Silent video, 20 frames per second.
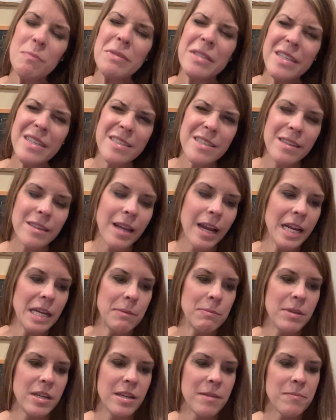please enlighten
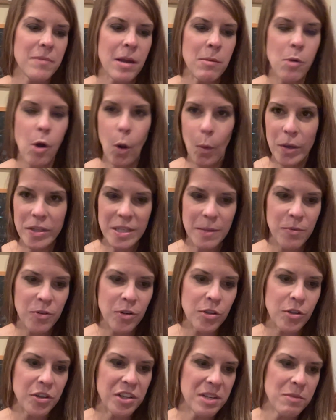me. I'm always up for
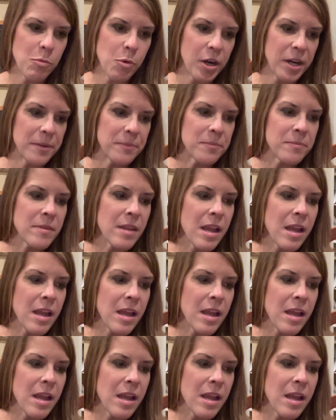learning more.